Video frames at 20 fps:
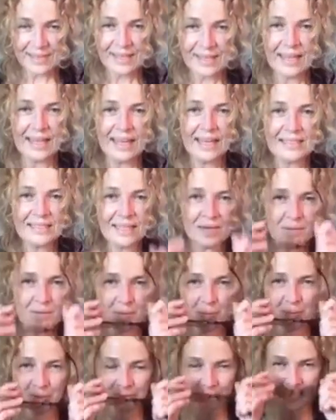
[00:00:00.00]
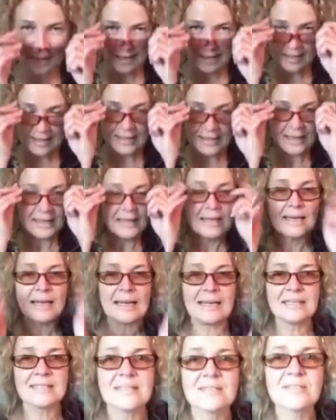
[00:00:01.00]
And I will put my
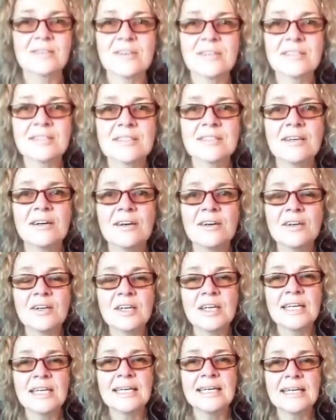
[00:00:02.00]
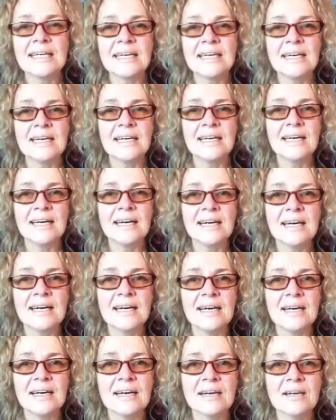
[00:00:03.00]
glasses on, so
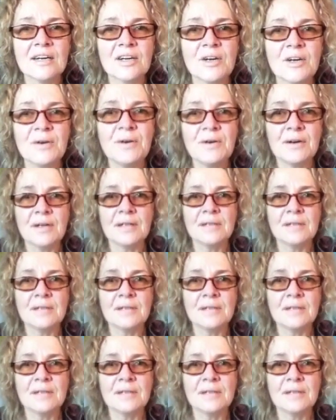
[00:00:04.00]
cool.